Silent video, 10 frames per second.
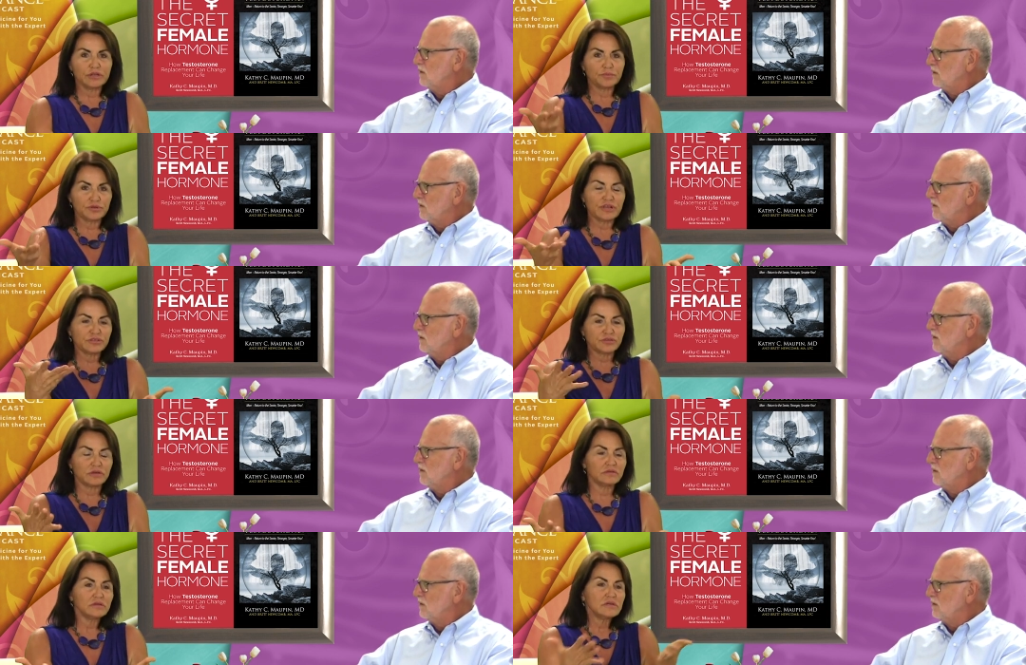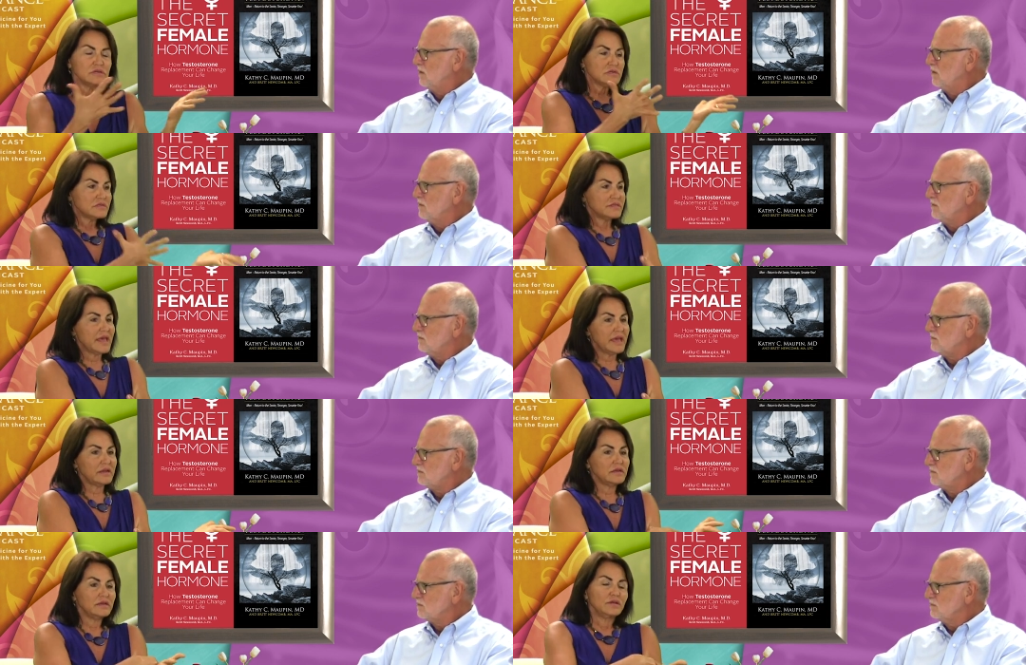Speaker 1: and their progesterone.
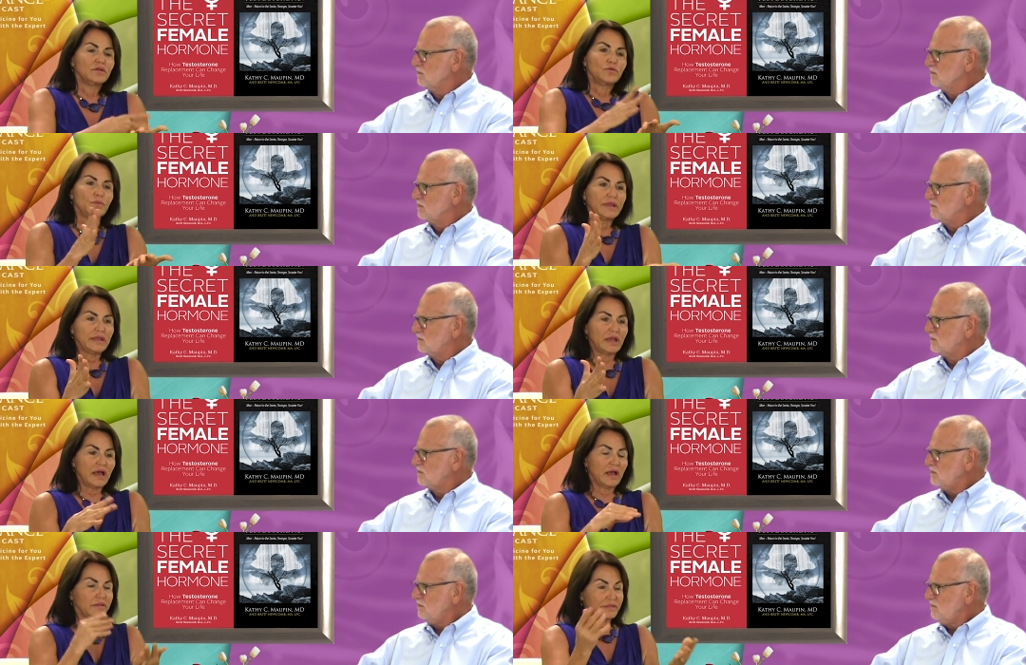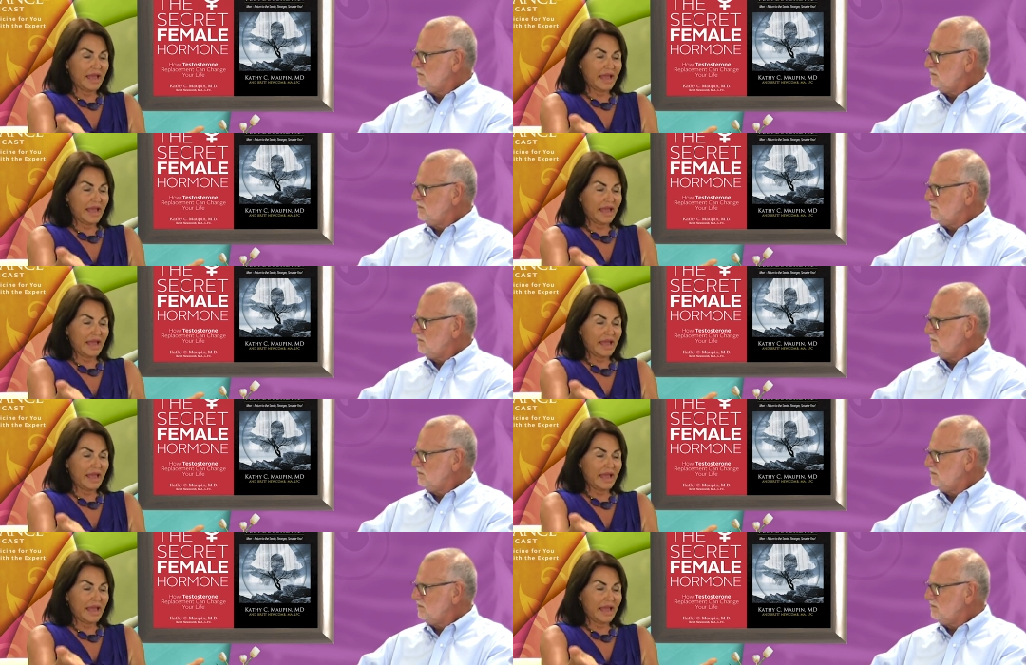Then we uh,